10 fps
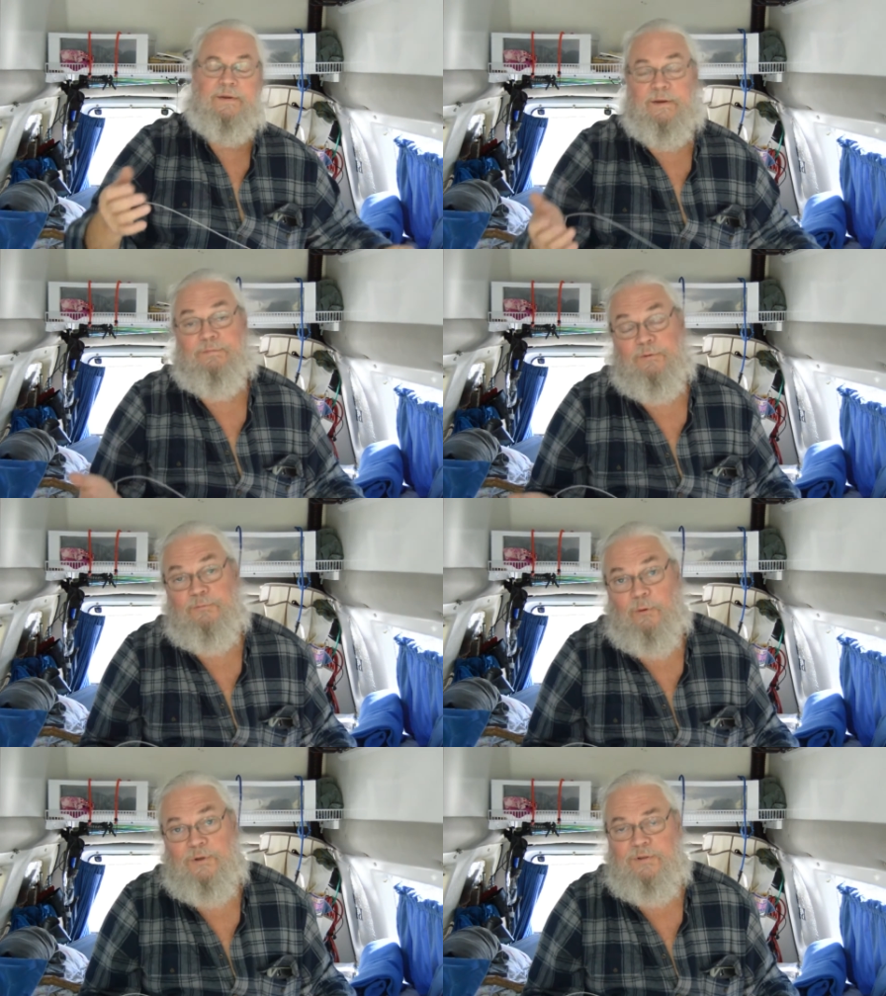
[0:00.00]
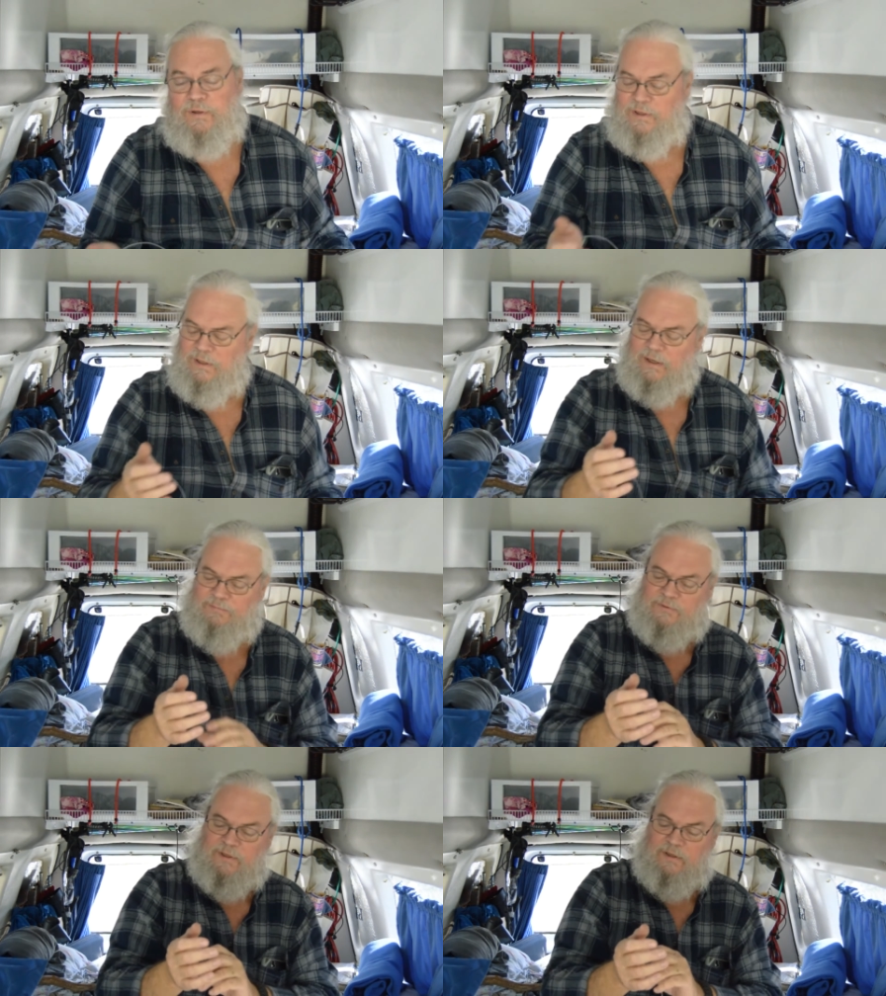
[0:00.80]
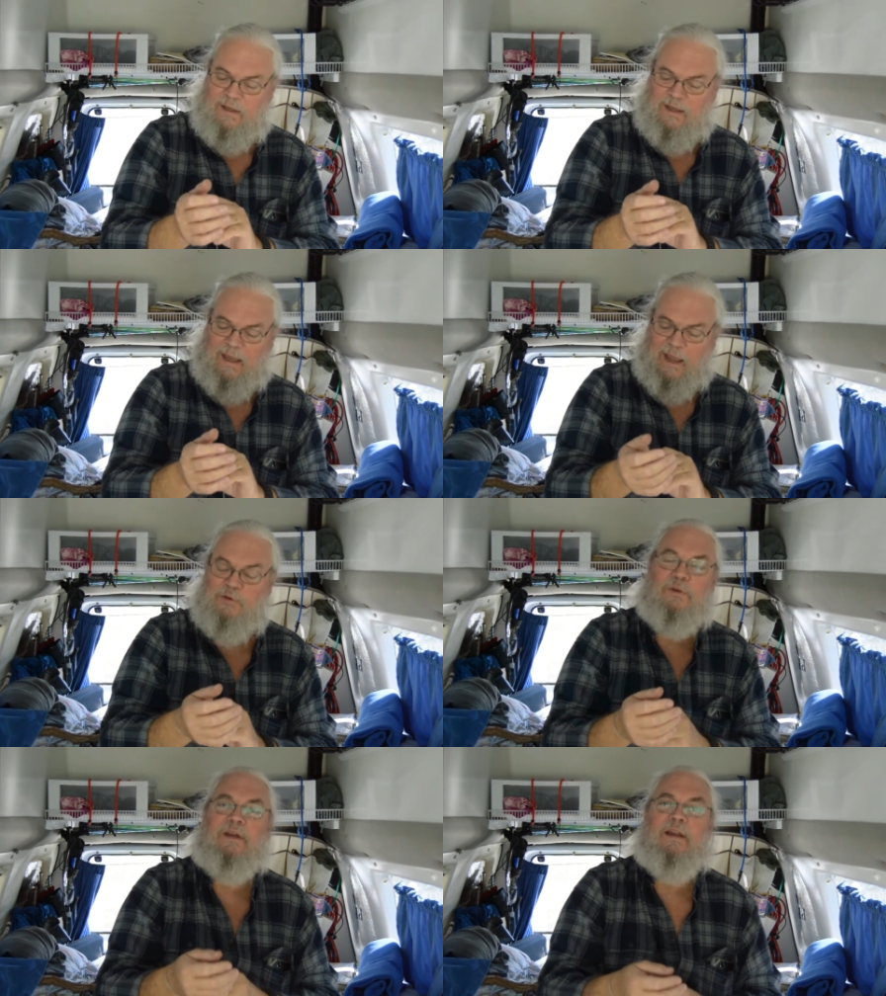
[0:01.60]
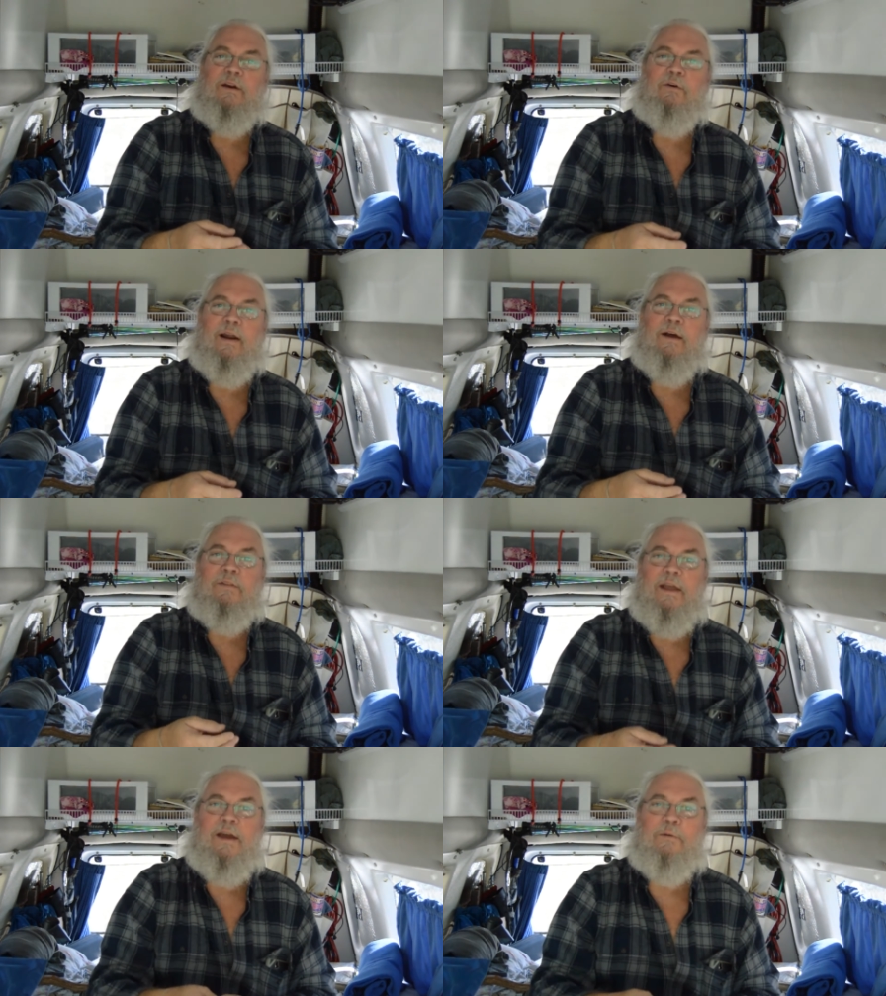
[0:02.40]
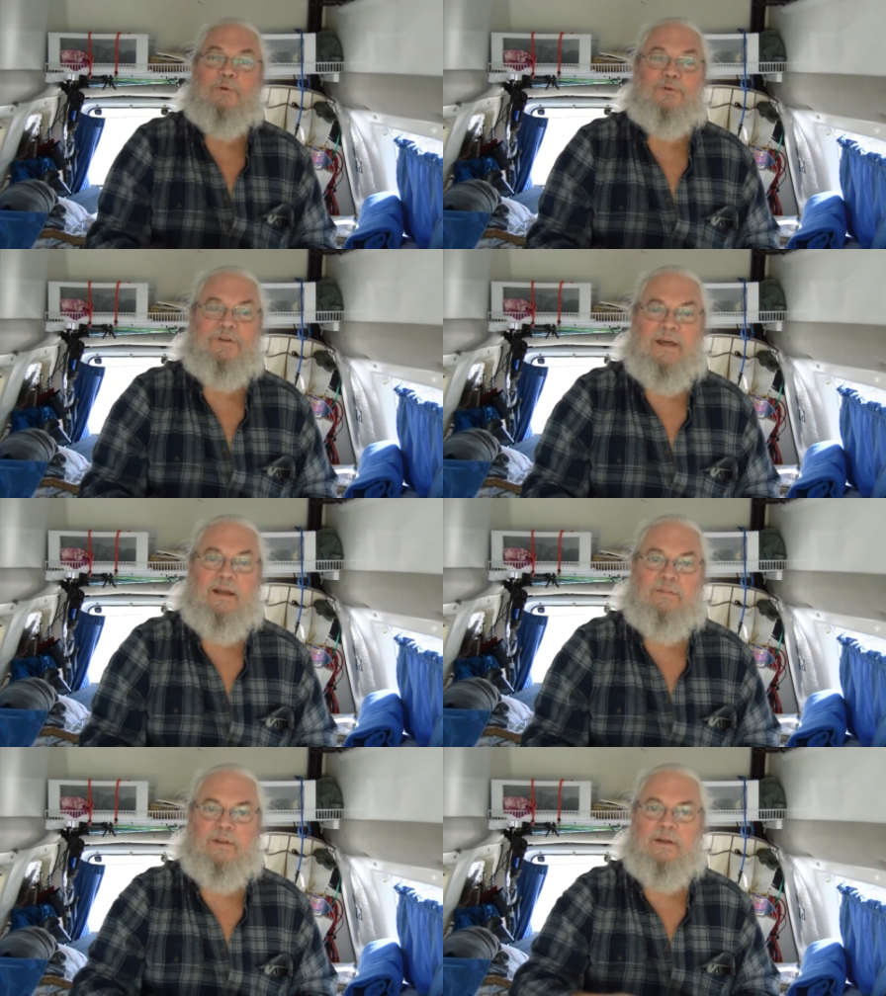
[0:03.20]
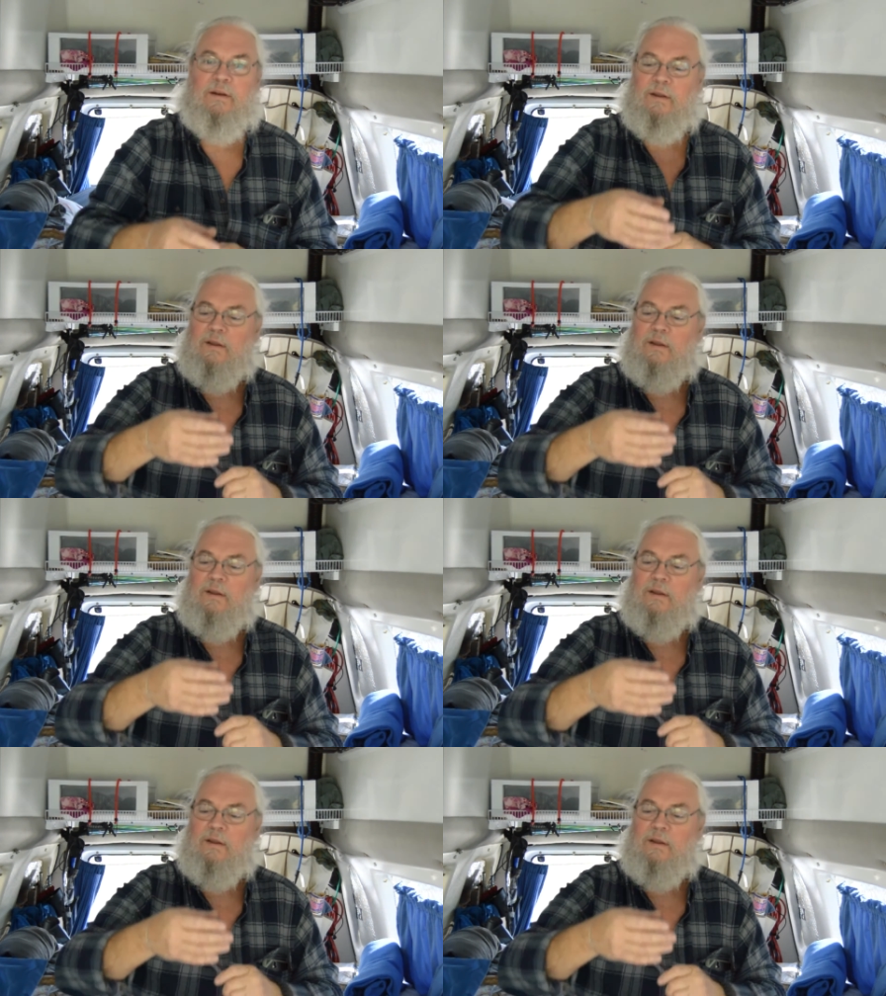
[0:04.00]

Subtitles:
If you're fortunate enough to actually get it around the animal's neck, then